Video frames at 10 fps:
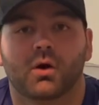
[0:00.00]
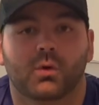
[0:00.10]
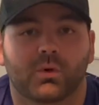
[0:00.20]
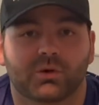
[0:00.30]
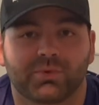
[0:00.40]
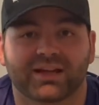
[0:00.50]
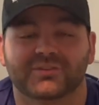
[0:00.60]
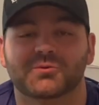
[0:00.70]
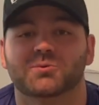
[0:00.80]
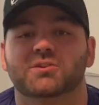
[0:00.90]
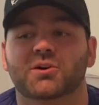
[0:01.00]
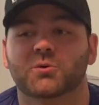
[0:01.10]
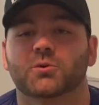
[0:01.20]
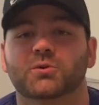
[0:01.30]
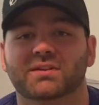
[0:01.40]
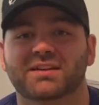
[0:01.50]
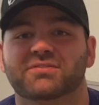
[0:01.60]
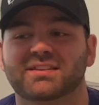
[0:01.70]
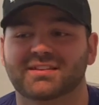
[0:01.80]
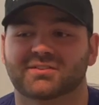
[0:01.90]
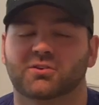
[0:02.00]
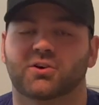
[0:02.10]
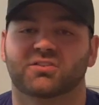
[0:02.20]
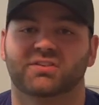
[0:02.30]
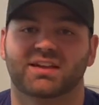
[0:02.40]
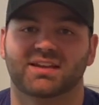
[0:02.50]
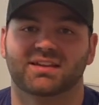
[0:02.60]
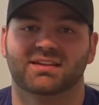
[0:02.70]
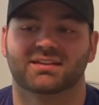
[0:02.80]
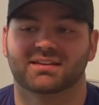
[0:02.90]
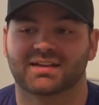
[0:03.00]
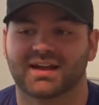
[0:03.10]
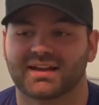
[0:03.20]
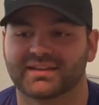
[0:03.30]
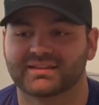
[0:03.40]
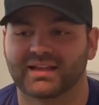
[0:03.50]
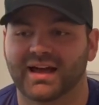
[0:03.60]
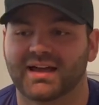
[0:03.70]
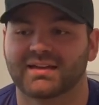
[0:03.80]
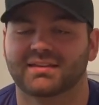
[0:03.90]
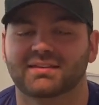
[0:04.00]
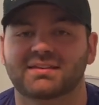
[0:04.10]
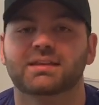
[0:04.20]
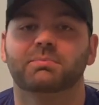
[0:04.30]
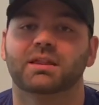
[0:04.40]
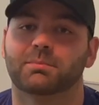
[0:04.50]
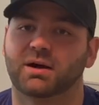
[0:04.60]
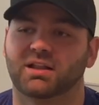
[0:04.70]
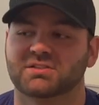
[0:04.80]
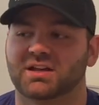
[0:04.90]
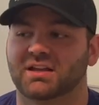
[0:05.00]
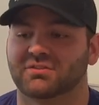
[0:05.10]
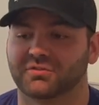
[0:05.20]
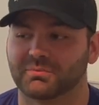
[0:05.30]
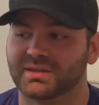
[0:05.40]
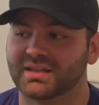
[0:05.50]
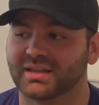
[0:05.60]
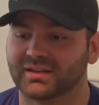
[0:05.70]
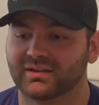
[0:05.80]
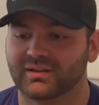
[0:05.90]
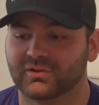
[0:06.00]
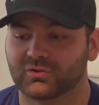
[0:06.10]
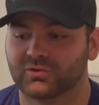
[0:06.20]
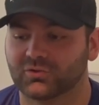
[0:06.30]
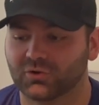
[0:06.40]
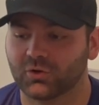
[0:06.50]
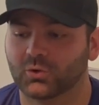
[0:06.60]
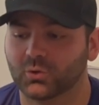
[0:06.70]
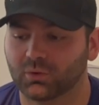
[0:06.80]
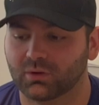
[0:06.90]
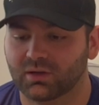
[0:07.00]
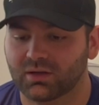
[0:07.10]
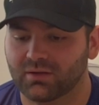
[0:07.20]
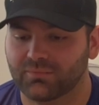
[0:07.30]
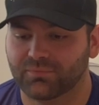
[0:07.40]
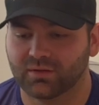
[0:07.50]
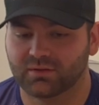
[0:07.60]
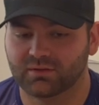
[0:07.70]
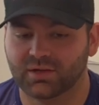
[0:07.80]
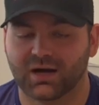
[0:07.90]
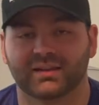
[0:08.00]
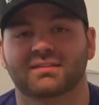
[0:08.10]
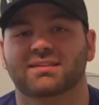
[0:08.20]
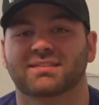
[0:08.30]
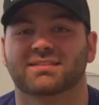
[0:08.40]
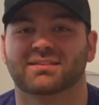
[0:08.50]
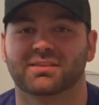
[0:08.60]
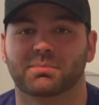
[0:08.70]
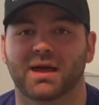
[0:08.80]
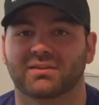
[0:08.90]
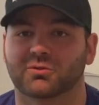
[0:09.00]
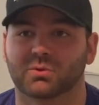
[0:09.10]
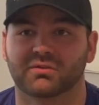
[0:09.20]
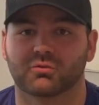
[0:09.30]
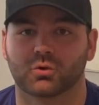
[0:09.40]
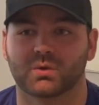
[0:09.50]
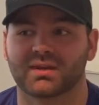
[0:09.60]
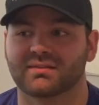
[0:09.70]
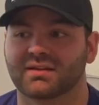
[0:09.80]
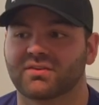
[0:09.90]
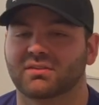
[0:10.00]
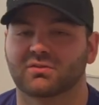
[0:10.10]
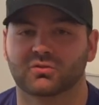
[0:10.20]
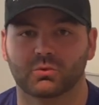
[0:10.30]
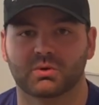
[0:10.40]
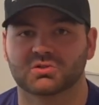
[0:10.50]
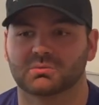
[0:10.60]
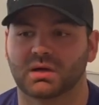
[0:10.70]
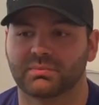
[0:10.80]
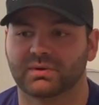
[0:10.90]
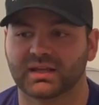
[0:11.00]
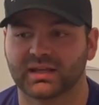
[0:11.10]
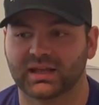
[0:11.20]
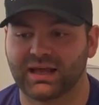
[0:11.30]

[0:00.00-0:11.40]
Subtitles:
Welcome back to Total Lefty Disc Golf. And guys, I deeply apologize for being so non-existent the past 3 or 4 weeks. I've had so much on my plate.